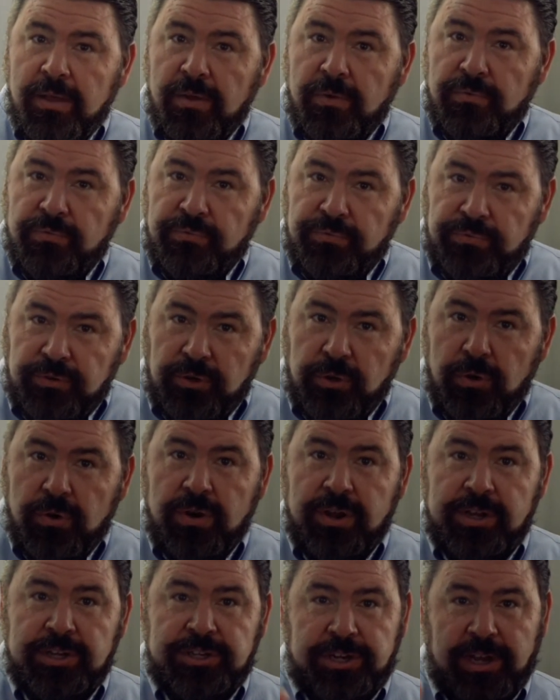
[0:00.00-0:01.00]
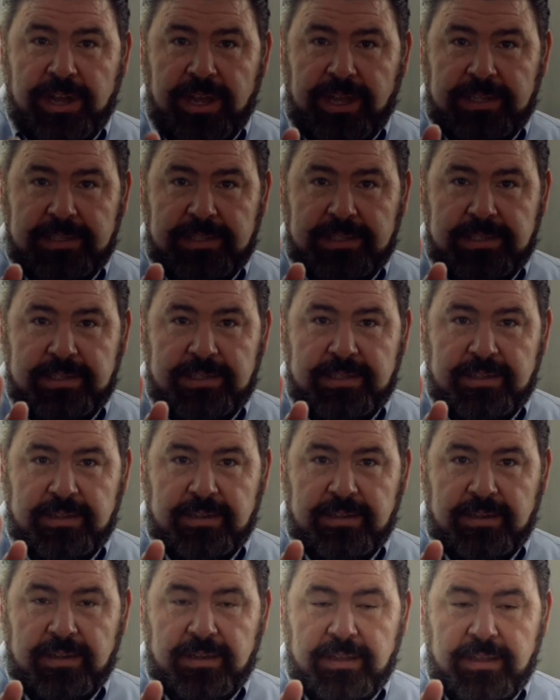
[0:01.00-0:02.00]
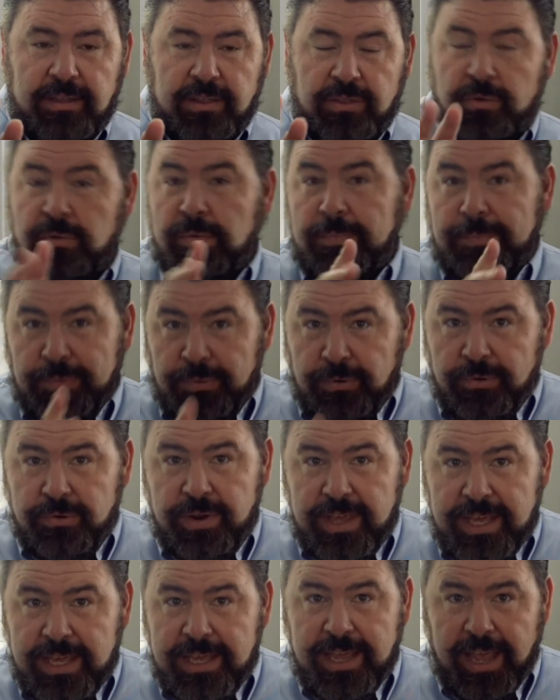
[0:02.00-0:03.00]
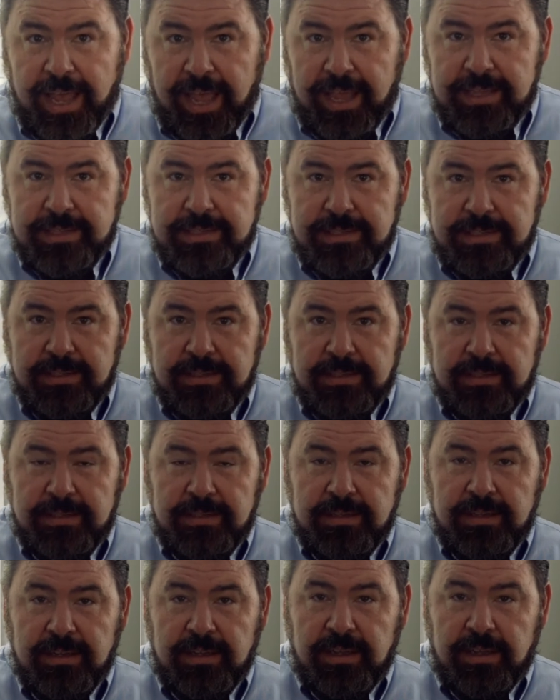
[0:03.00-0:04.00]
flourish us through pruning, yes,